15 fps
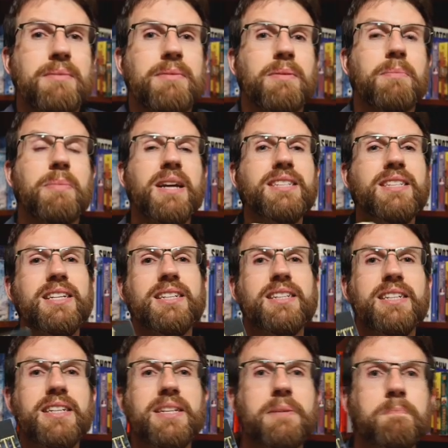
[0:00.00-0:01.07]
But
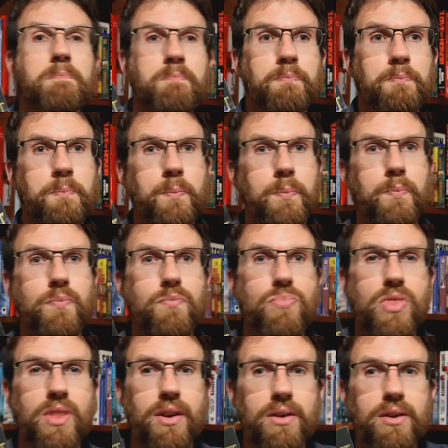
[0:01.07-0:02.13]
basically,
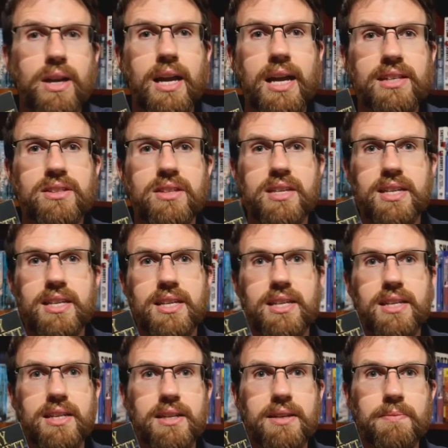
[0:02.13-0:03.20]
as
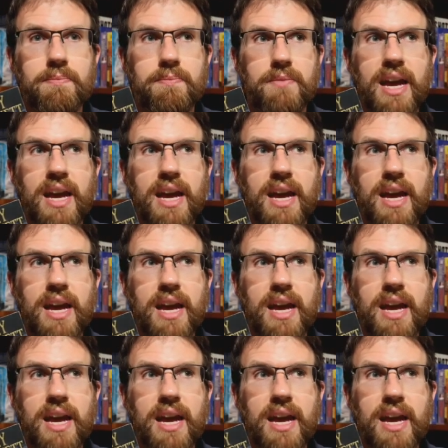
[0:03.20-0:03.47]
the